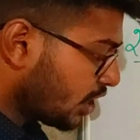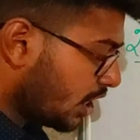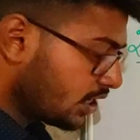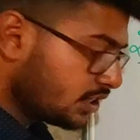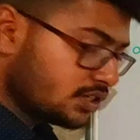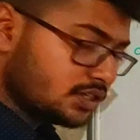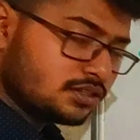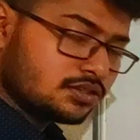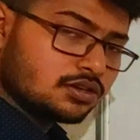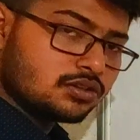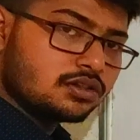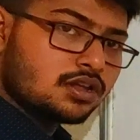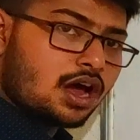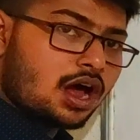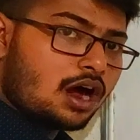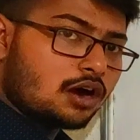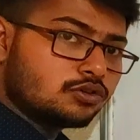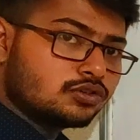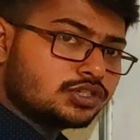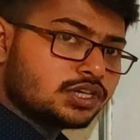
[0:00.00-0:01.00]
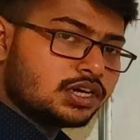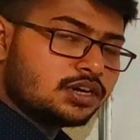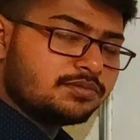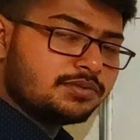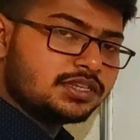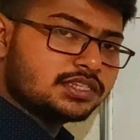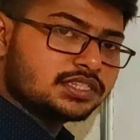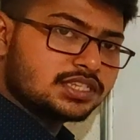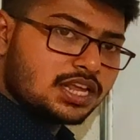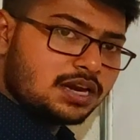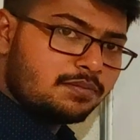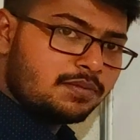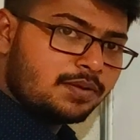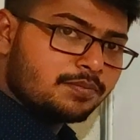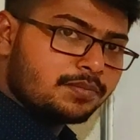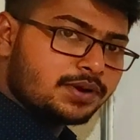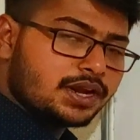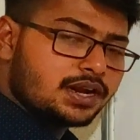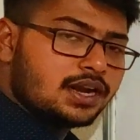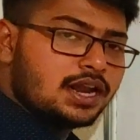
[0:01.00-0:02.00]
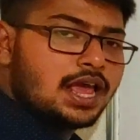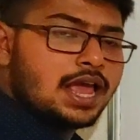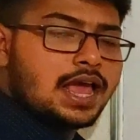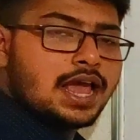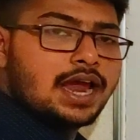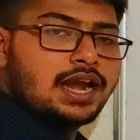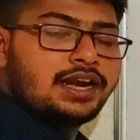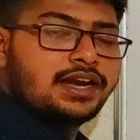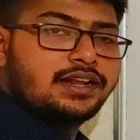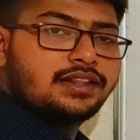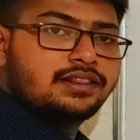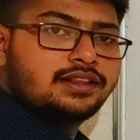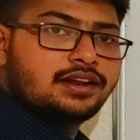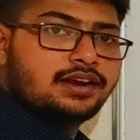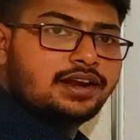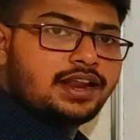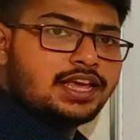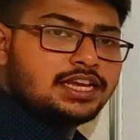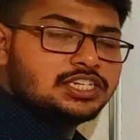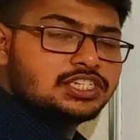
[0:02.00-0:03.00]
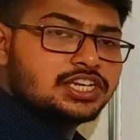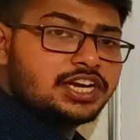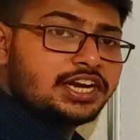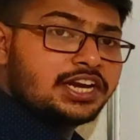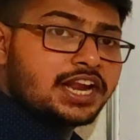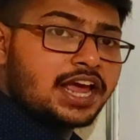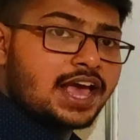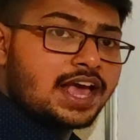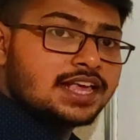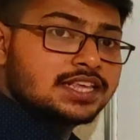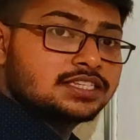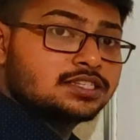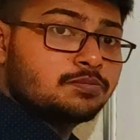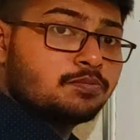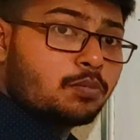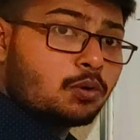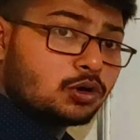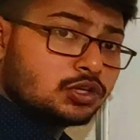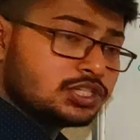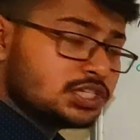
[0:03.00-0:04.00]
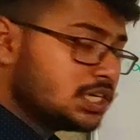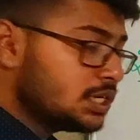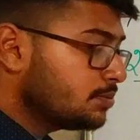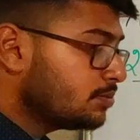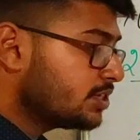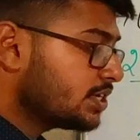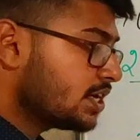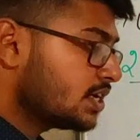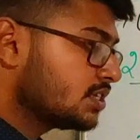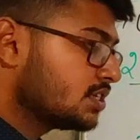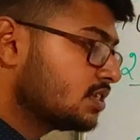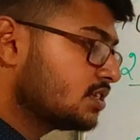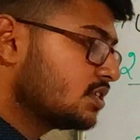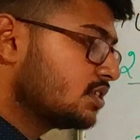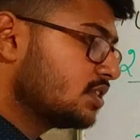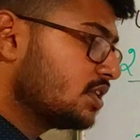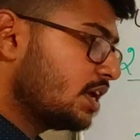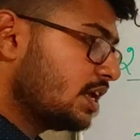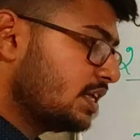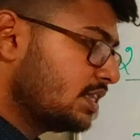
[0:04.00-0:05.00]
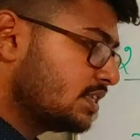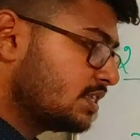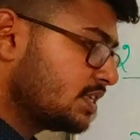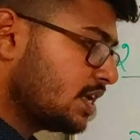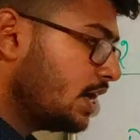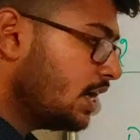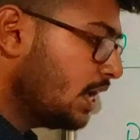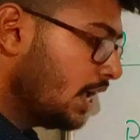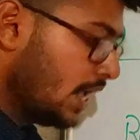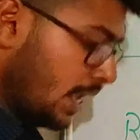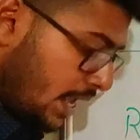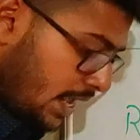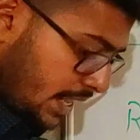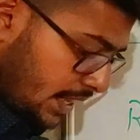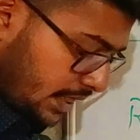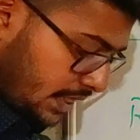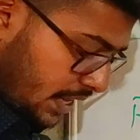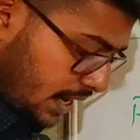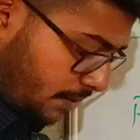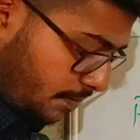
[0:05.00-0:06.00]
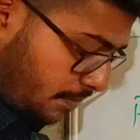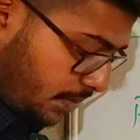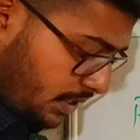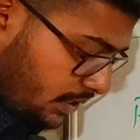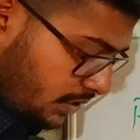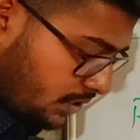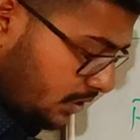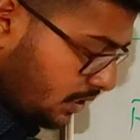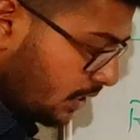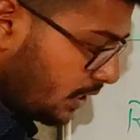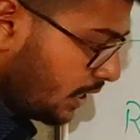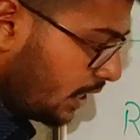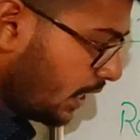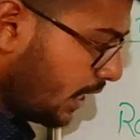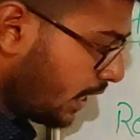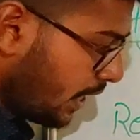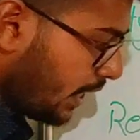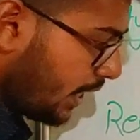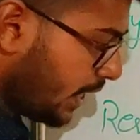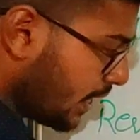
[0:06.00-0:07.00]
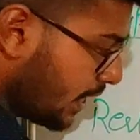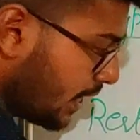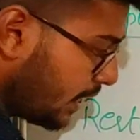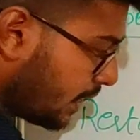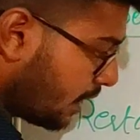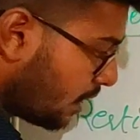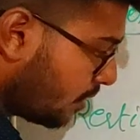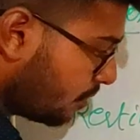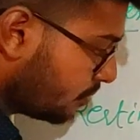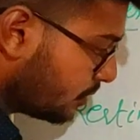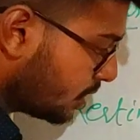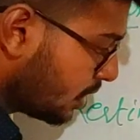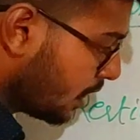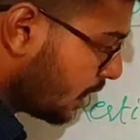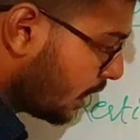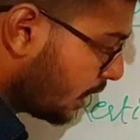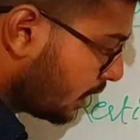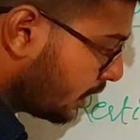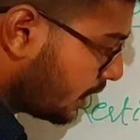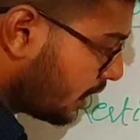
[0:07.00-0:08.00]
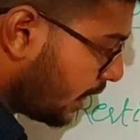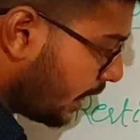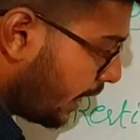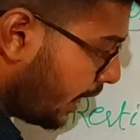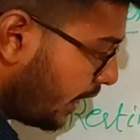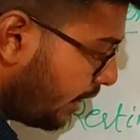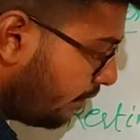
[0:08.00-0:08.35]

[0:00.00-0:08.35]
charges on the outside of the cell membrane, and in the next it has positive charges in the inside. That means here comes the